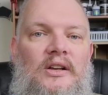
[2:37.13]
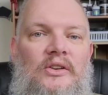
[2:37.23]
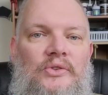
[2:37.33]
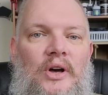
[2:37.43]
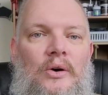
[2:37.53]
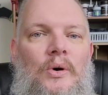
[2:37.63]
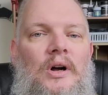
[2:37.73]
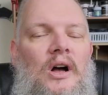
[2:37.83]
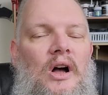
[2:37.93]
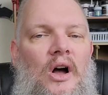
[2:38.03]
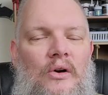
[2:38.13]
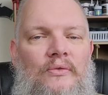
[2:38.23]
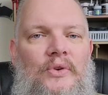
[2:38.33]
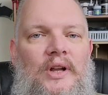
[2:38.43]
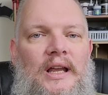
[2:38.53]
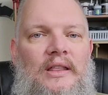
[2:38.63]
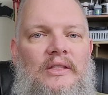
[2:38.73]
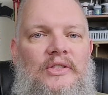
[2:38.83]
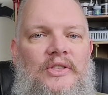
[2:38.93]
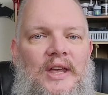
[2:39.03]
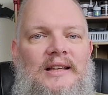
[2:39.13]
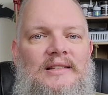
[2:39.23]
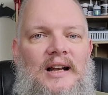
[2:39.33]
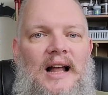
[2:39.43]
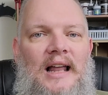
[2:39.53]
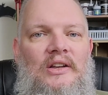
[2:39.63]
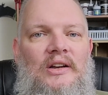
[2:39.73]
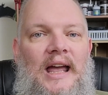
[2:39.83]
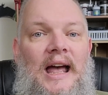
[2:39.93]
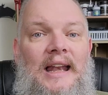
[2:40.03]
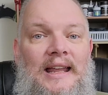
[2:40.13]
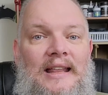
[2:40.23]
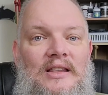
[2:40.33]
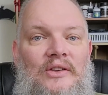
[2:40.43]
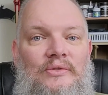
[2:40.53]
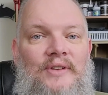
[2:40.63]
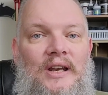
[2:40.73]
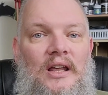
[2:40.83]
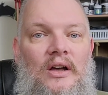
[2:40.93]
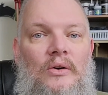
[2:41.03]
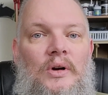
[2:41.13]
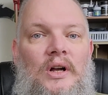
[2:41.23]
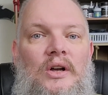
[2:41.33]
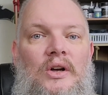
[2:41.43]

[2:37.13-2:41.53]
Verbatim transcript: So uh, hopefully the things that I look at in this video